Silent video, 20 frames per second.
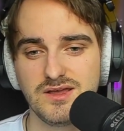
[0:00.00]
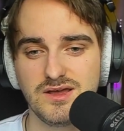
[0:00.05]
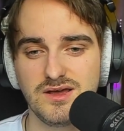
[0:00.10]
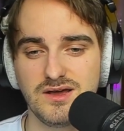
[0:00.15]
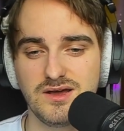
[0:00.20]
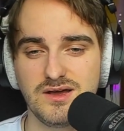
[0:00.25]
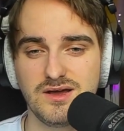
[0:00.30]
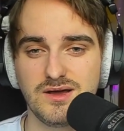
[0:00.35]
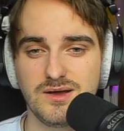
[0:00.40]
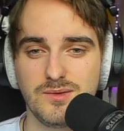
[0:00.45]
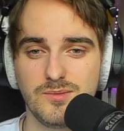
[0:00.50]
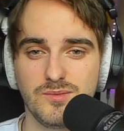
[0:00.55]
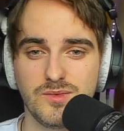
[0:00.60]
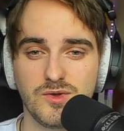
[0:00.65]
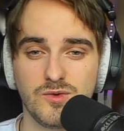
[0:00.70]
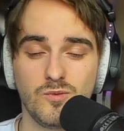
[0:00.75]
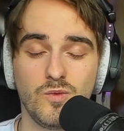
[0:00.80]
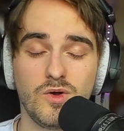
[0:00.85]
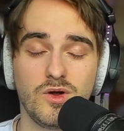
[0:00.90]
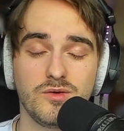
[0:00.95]

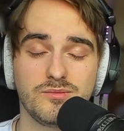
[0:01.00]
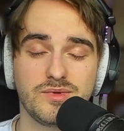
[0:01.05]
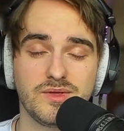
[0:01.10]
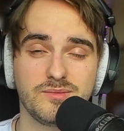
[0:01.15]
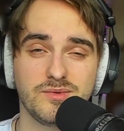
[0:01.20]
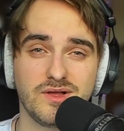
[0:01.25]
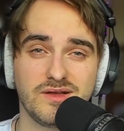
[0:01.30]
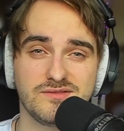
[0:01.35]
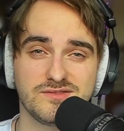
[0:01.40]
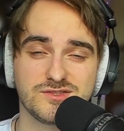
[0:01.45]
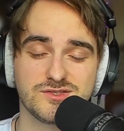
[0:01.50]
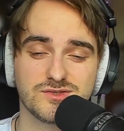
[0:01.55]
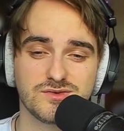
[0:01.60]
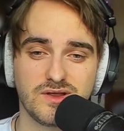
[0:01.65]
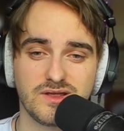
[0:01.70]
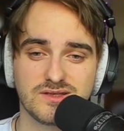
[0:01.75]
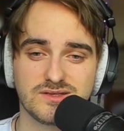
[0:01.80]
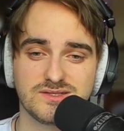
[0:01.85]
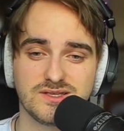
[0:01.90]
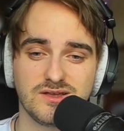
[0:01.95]
And while people have
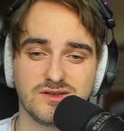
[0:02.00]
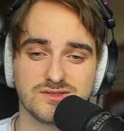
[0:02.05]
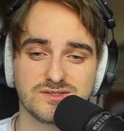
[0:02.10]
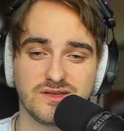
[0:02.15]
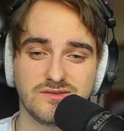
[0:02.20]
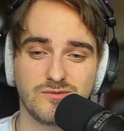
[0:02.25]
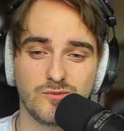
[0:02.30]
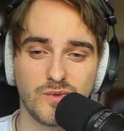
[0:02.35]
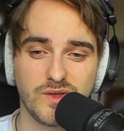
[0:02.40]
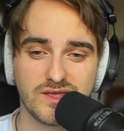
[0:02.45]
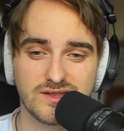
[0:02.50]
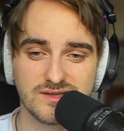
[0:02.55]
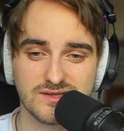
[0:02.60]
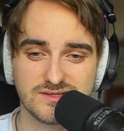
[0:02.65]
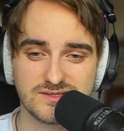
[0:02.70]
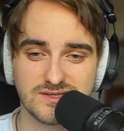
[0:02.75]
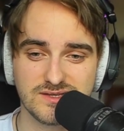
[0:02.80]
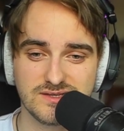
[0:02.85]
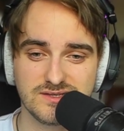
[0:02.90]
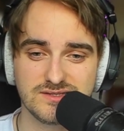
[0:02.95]
strengths, they also have
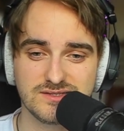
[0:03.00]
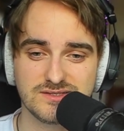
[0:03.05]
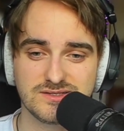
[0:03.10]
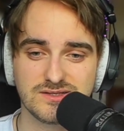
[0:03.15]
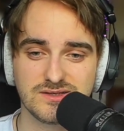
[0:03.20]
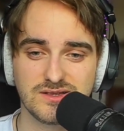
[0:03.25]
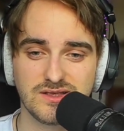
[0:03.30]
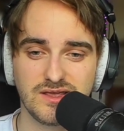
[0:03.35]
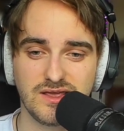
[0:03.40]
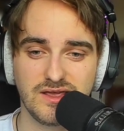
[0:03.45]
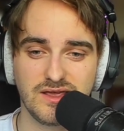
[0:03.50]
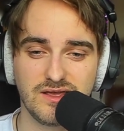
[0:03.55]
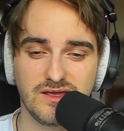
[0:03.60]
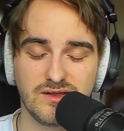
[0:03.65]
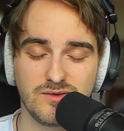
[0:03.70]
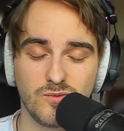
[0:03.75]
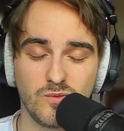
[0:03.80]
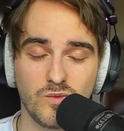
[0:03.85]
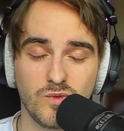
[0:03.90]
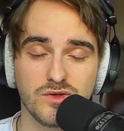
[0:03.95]
weaknesses,
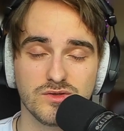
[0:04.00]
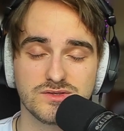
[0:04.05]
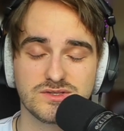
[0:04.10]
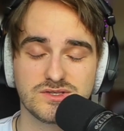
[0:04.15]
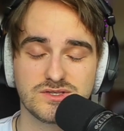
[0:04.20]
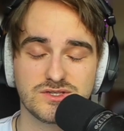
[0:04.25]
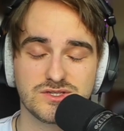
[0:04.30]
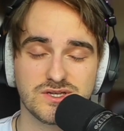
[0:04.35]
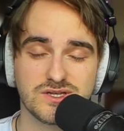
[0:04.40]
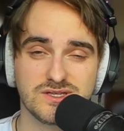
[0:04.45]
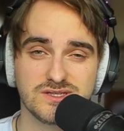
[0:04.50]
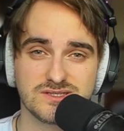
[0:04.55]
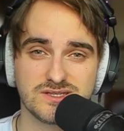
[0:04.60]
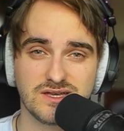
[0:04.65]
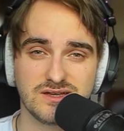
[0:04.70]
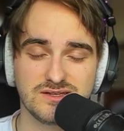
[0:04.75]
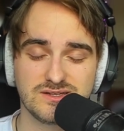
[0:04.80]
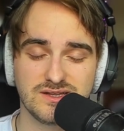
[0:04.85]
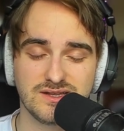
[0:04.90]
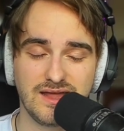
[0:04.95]
and whilst she is
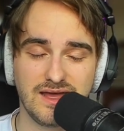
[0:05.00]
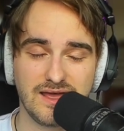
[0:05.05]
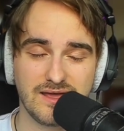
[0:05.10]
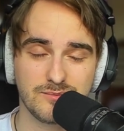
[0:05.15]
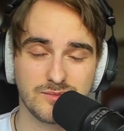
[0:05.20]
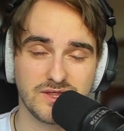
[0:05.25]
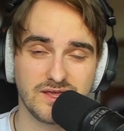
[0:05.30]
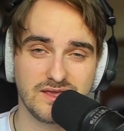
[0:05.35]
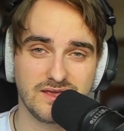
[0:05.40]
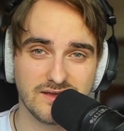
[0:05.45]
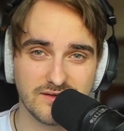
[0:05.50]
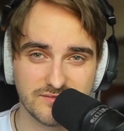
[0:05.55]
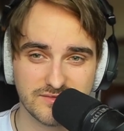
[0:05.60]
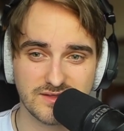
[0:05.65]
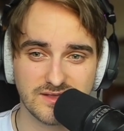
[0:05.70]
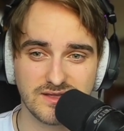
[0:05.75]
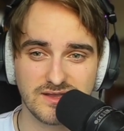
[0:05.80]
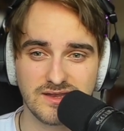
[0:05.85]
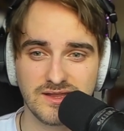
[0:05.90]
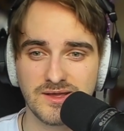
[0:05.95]
undeniably
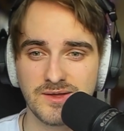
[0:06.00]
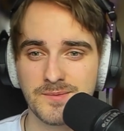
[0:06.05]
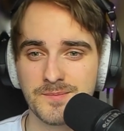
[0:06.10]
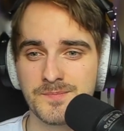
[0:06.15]
gifted,